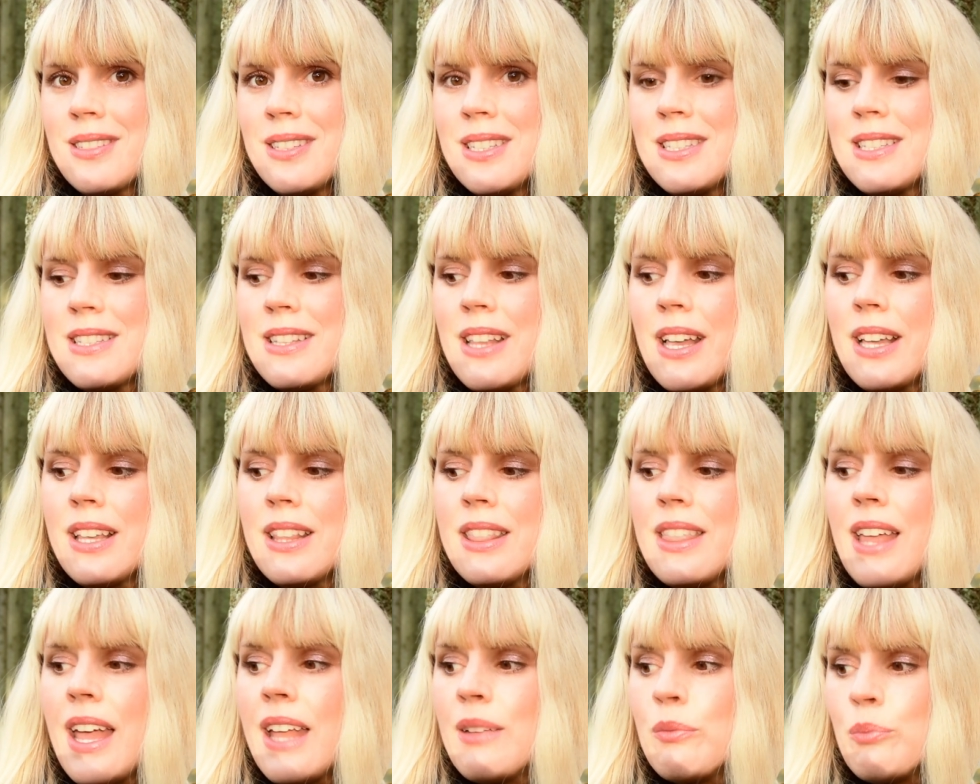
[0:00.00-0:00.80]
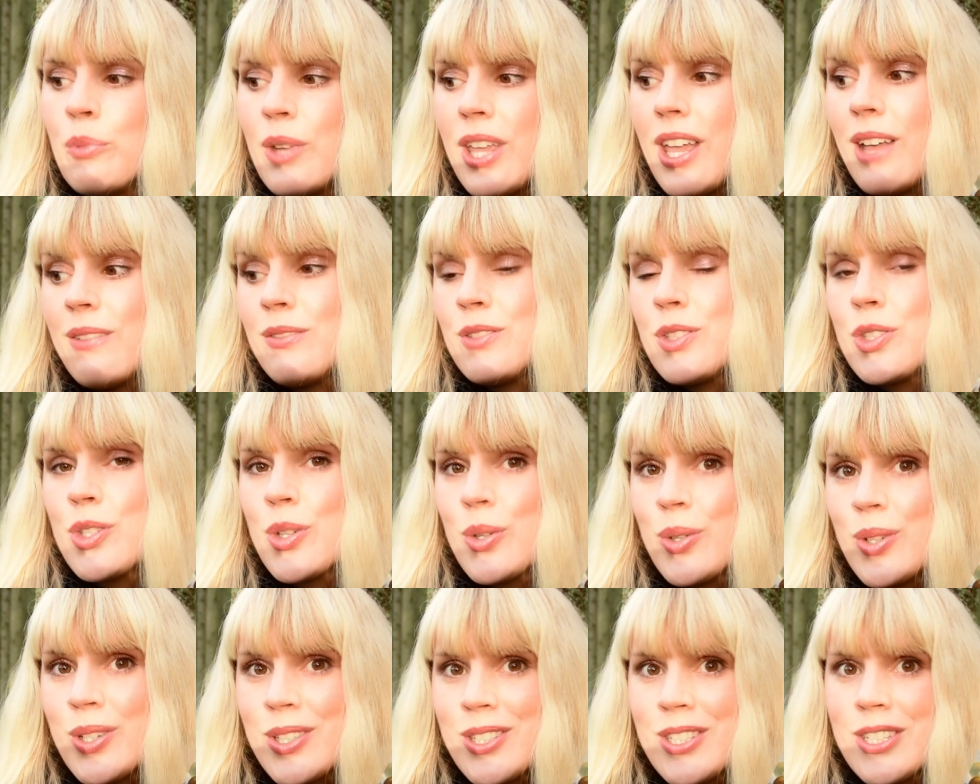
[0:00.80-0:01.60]
It's like then we have
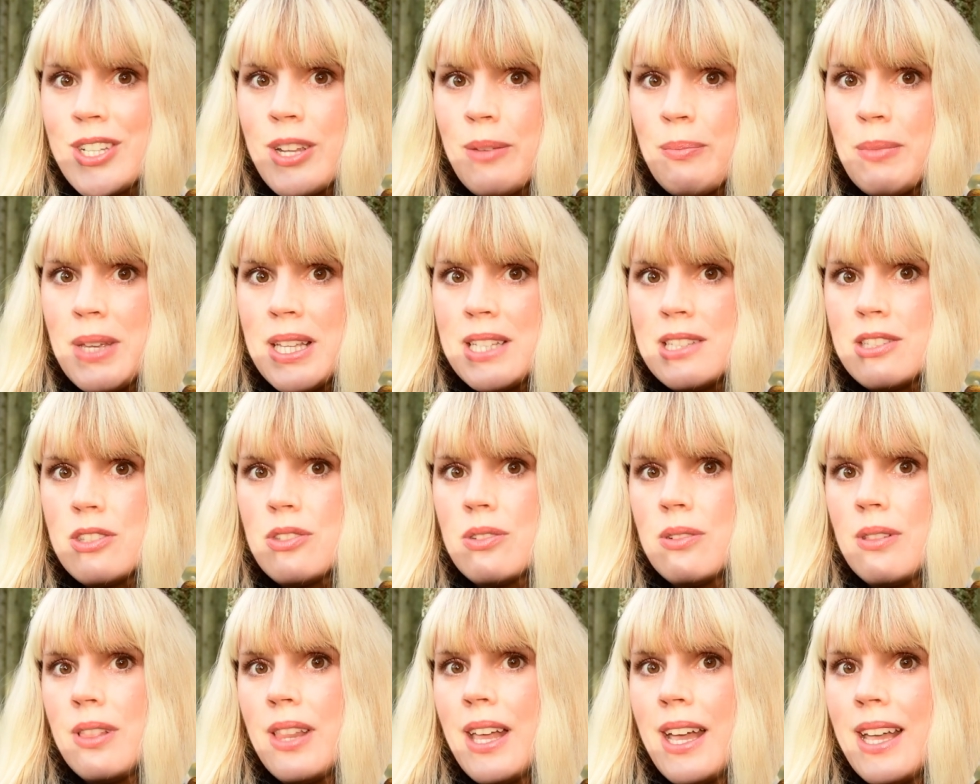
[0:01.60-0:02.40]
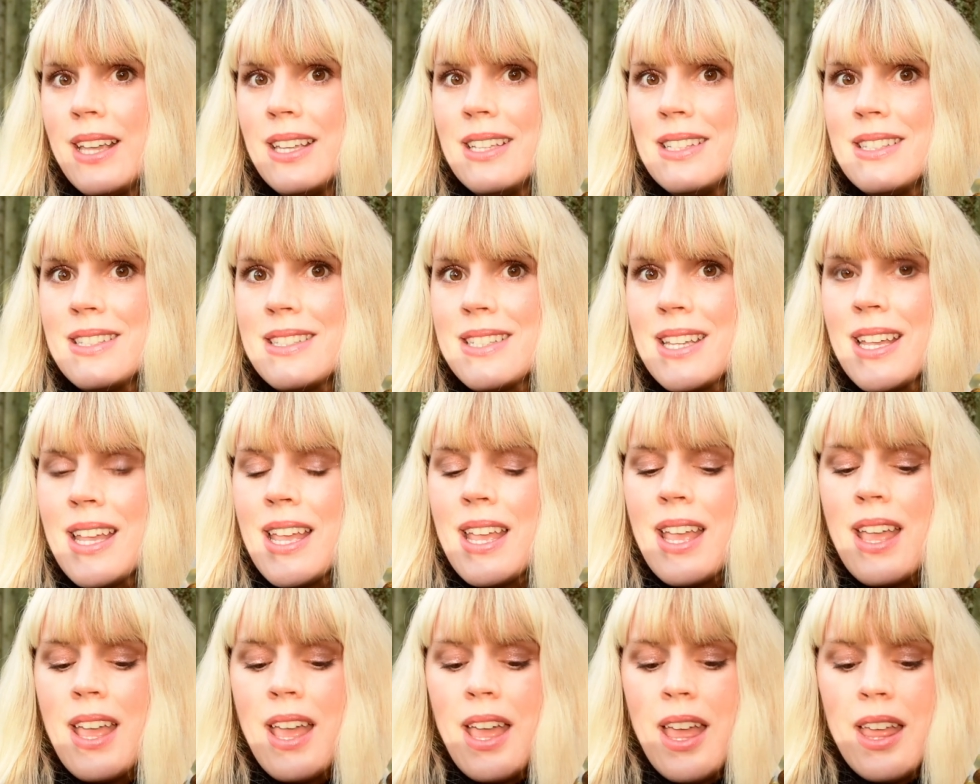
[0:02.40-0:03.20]
turned them into light,
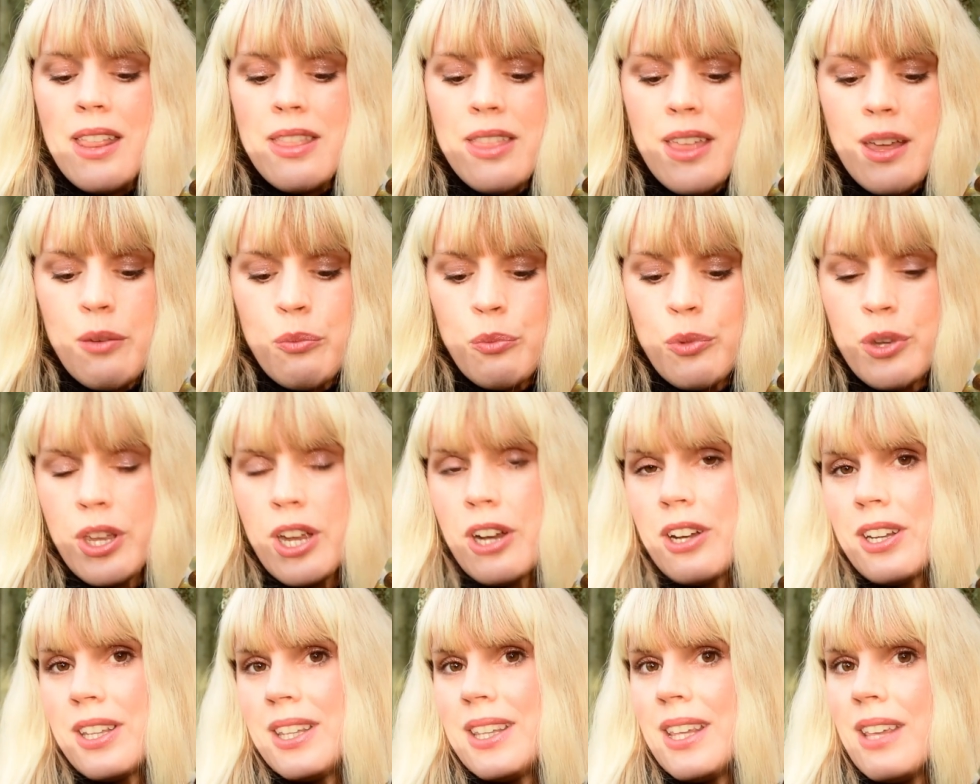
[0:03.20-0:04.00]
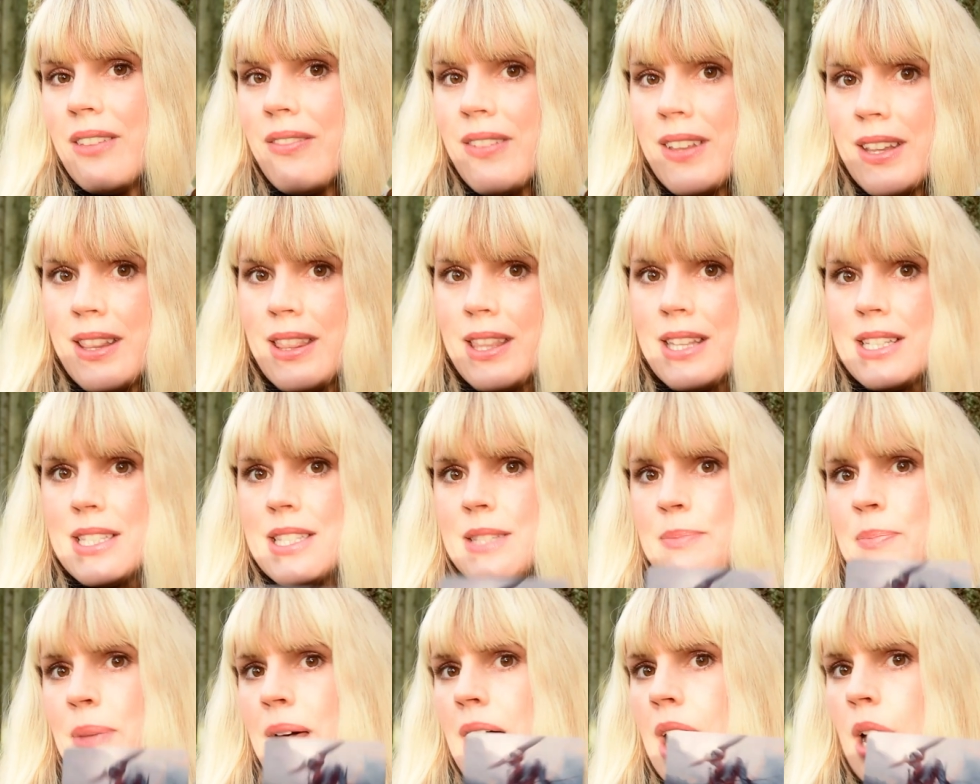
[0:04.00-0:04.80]
and then we are given
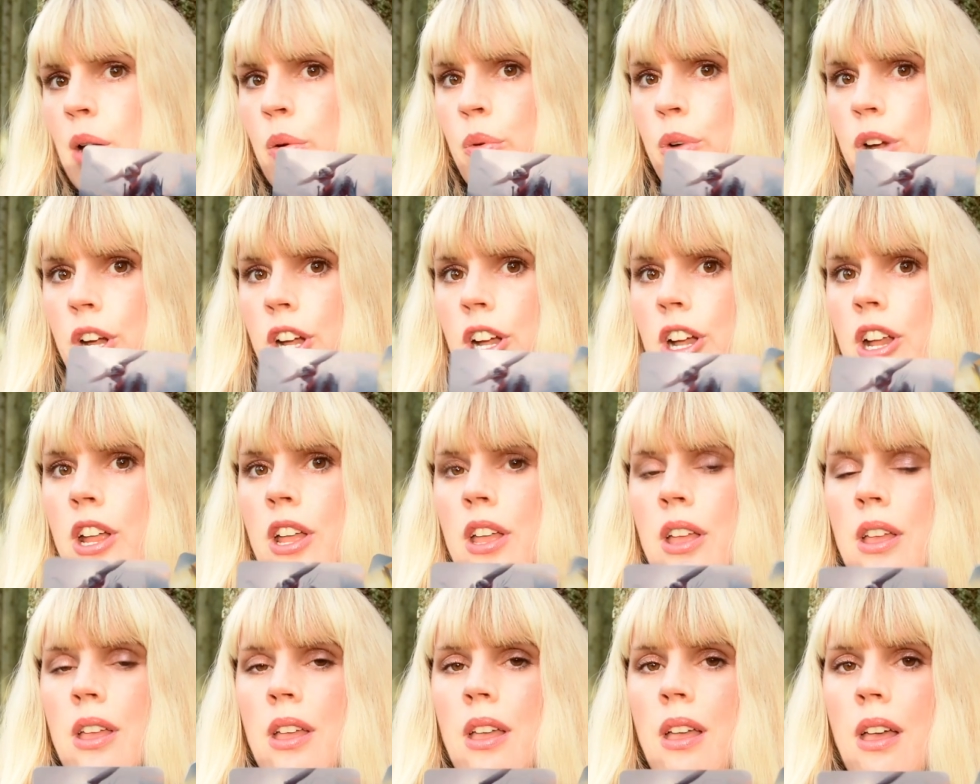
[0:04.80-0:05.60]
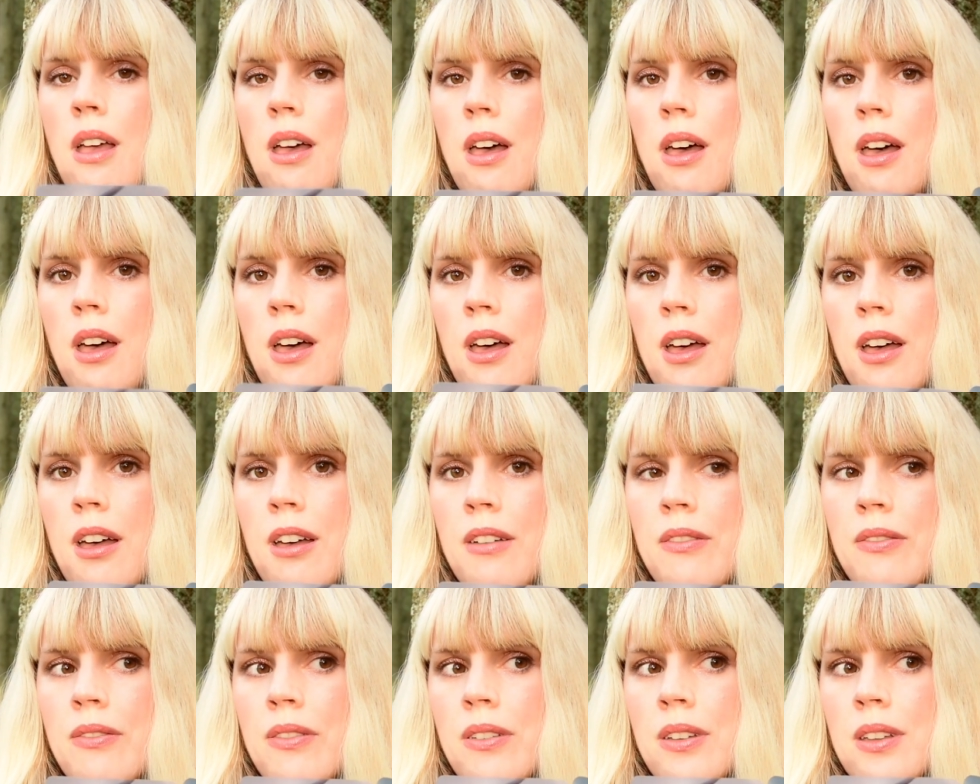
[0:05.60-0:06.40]
this power
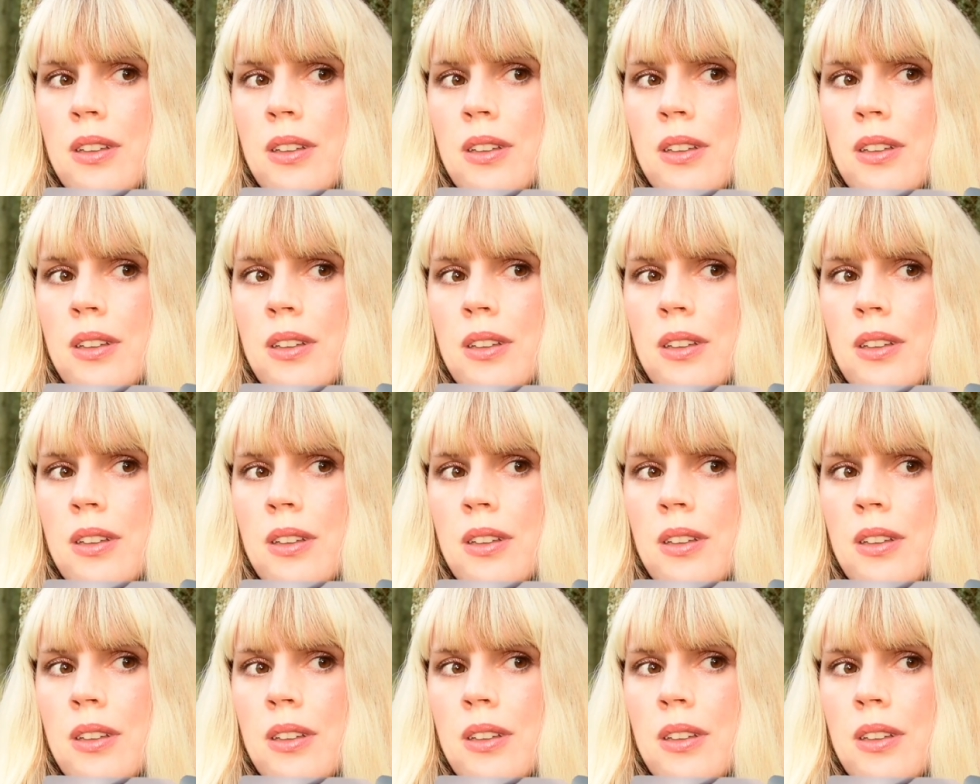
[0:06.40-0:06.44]
of